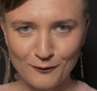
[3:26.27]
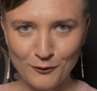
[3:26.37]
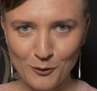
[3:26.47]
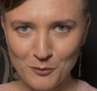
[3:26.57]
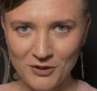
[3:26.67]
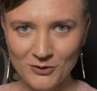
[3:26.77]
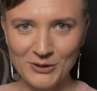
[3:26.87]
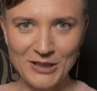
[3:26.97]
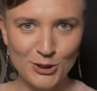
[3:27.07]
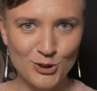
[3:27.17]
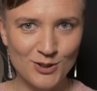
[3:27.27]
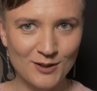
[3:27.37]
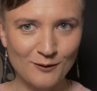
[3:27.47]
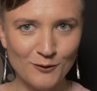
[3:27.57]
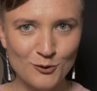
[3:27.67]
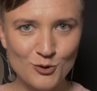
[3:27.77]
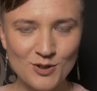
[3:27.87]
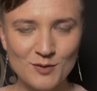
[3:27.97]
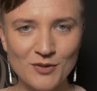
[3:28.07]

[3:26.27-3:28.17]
different from Middle Ages infusions,